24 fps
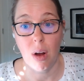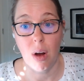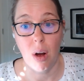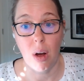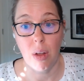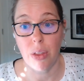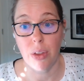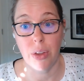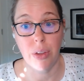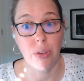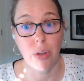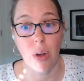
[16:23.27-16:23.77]

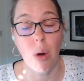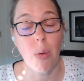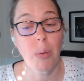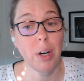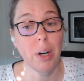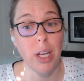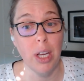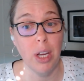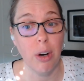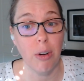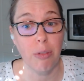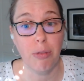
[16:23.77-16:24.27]
it's
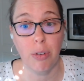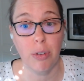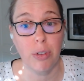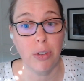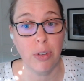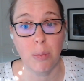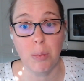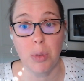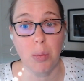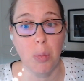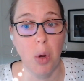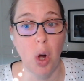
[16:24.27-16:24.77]
already here for
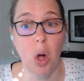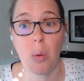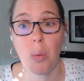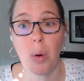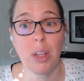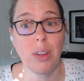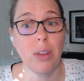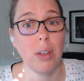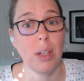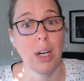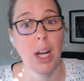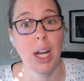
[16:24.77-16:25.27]
some small
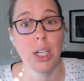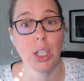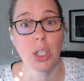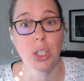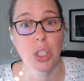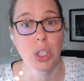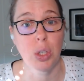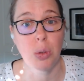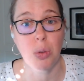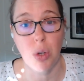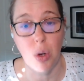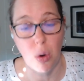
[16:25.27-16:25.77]
ones and I just
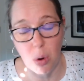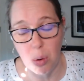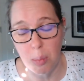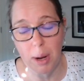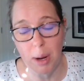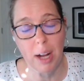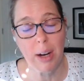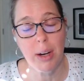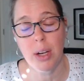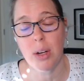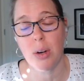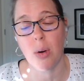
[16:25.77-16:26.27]
don't know
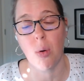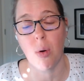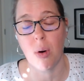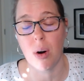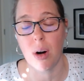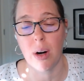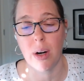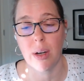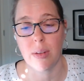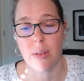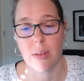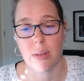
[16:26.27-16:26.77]
about it,
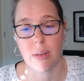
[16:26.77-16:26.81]
or it's